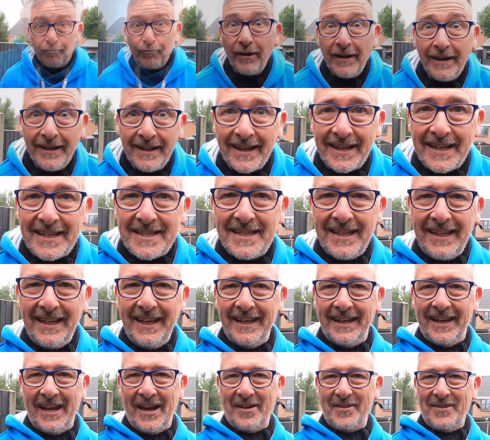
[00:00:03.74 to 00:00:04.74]
Right, I can
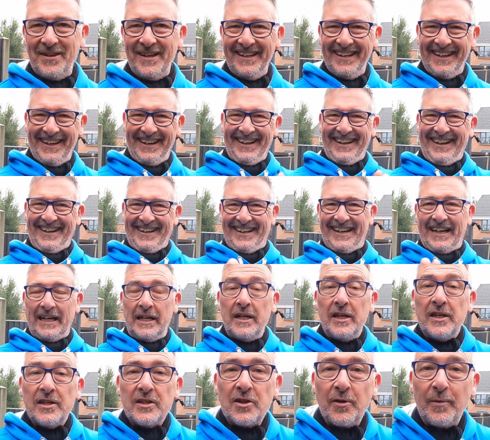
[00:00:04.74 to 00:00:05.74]
see you now then.
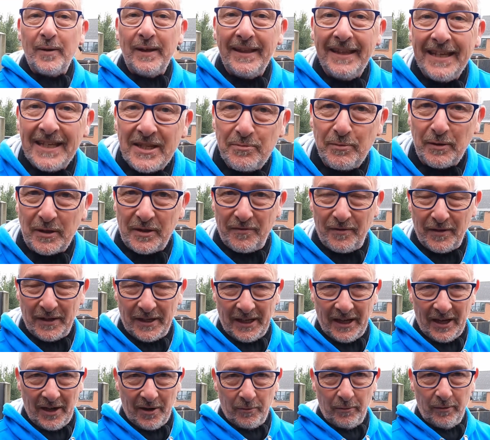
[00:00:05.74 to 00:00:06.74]
So in this week's
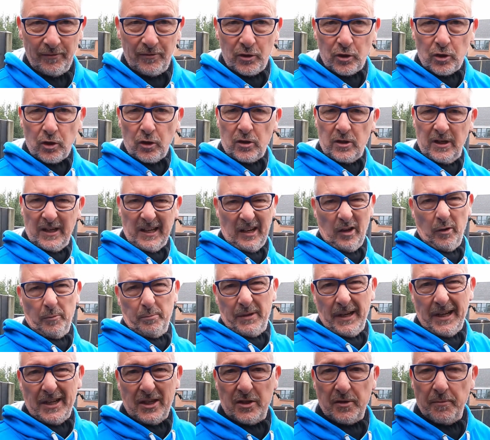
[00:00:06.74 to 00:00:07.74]
video, we've just got a little
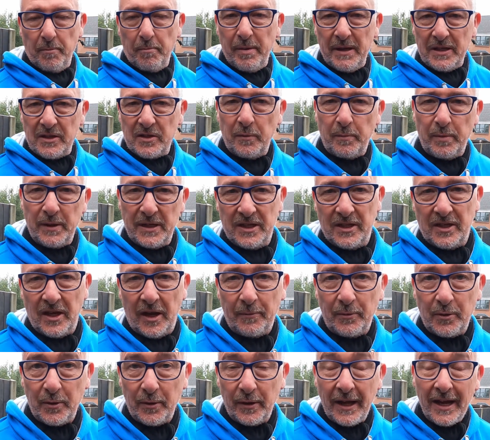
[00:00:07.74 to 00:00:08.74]
update, some bits and pieces
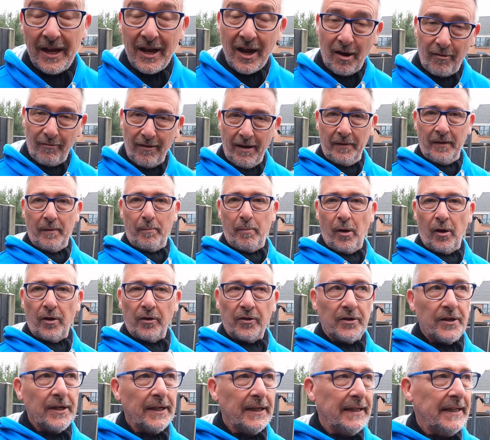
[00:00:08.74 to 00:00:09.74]
that I'm doing around the
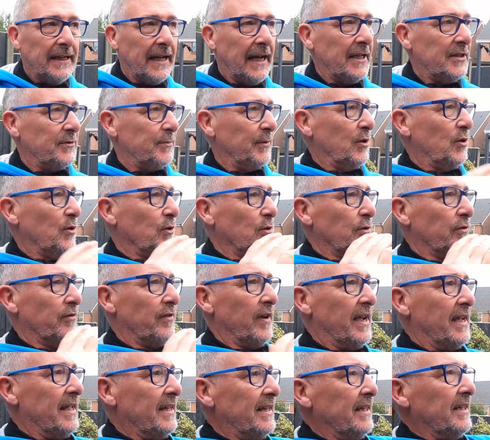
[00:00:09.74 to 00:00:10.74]
pond as we sort
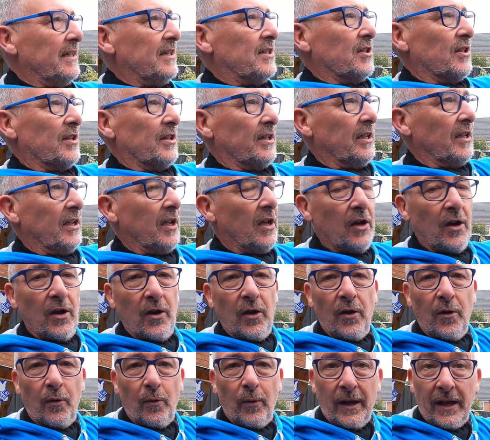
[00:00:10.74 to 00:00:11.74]
of head into the...
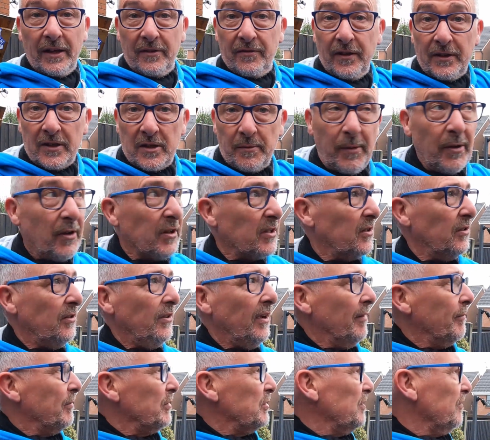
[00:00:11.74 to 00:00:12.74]
Well, in fact, to be honest, I don't
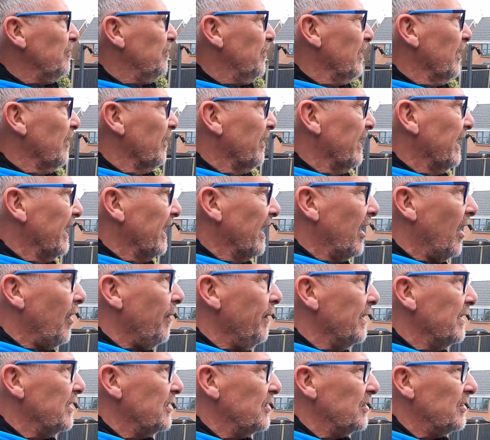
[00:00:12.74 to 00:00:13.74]
know how much this video I'm going to get
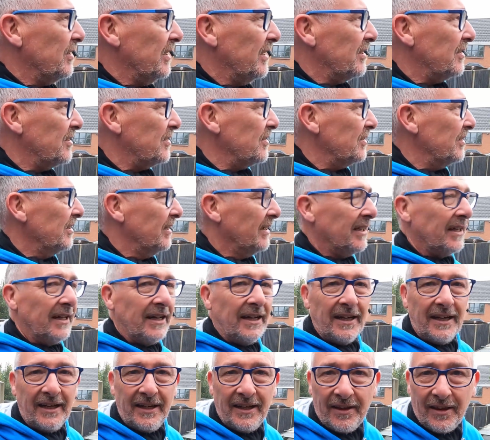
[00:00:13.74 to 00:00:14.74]
going. It's
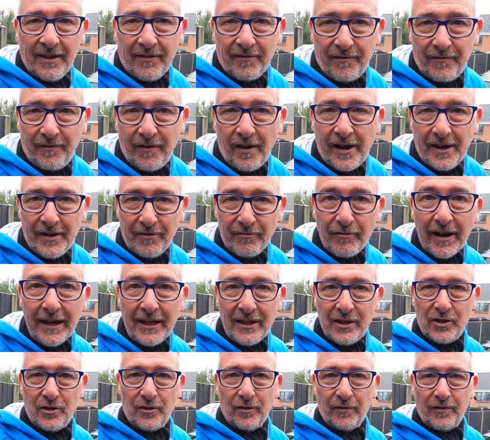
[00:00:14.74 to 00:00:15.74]
you know, that fine
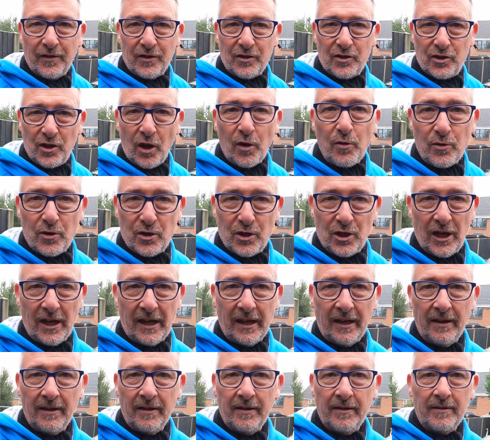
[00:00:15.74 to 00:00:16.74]
rain stuff that soaks
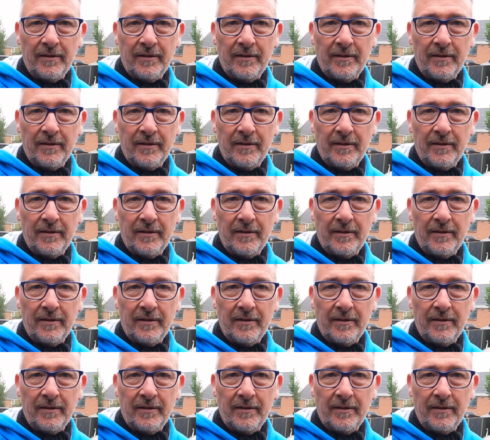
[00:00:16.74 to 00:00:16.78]
you.